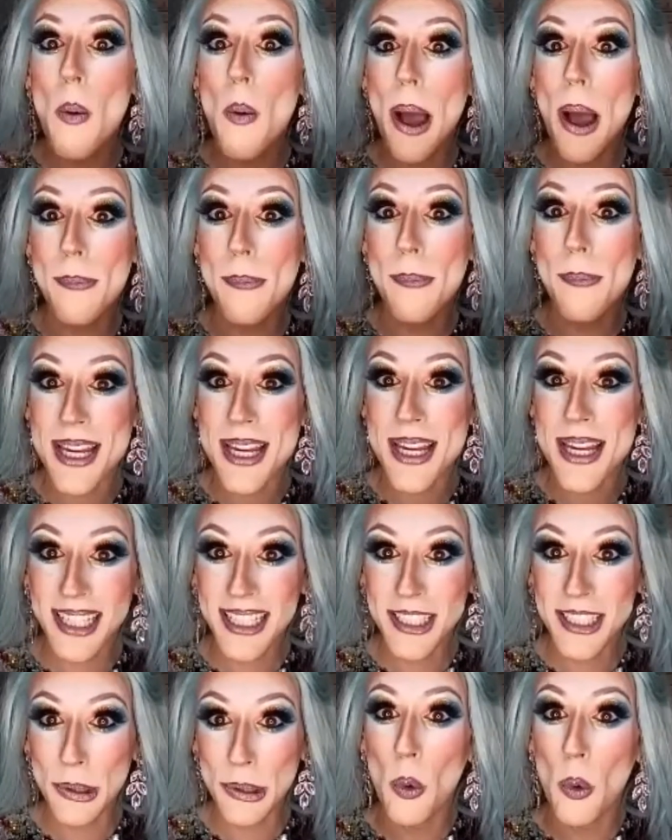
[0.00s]
I'm telling
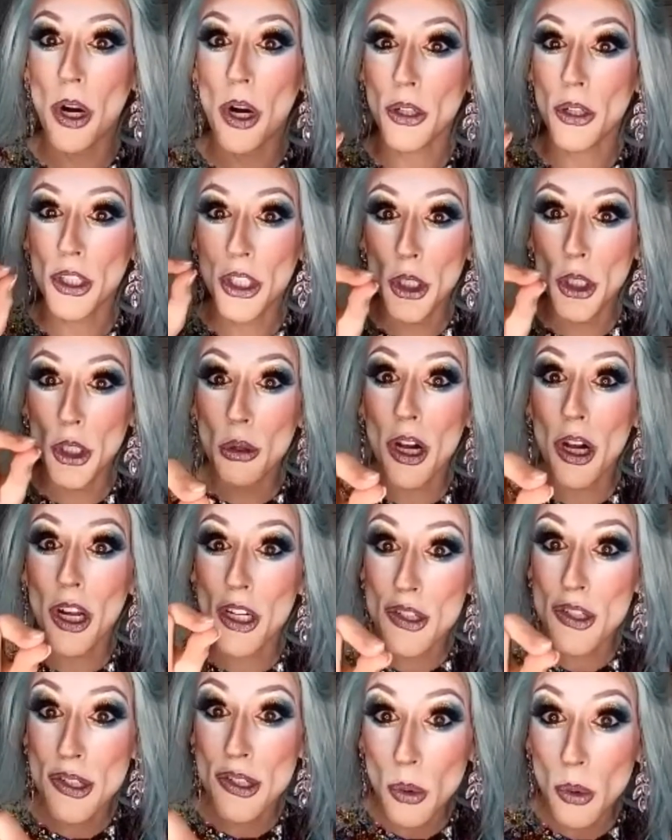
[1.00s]
you, what are you going to
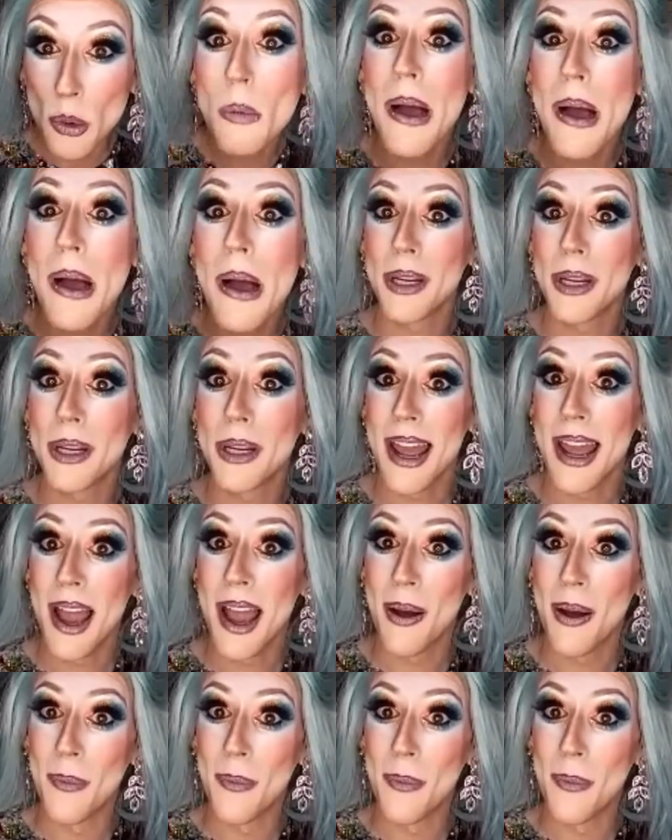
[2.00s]
do about it now?